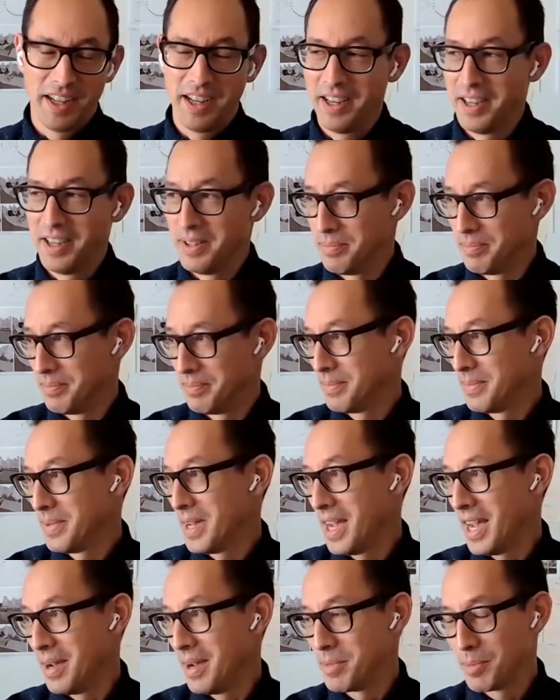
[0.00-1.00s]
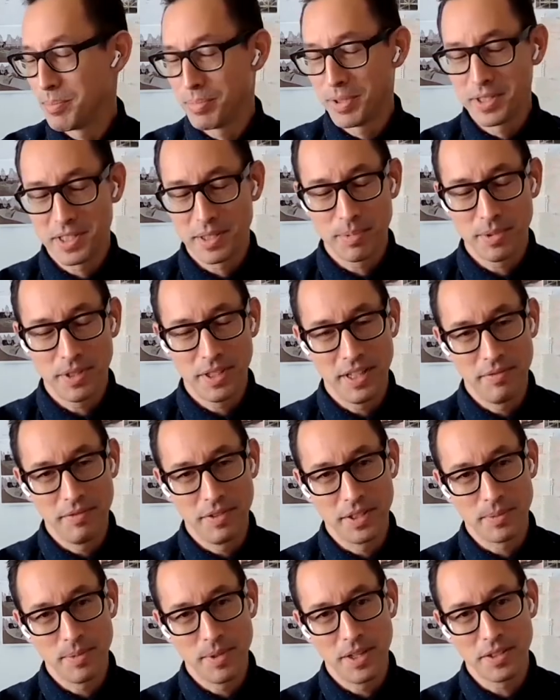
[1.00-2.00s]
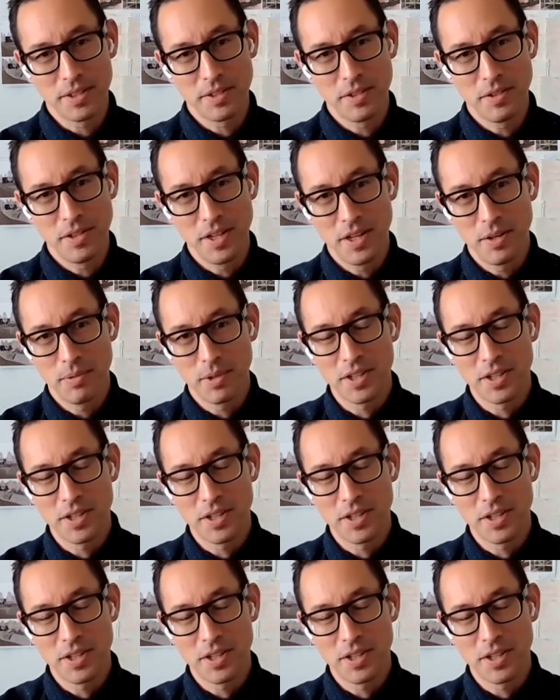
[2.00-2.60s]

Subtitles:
I'm the principal of a small studio.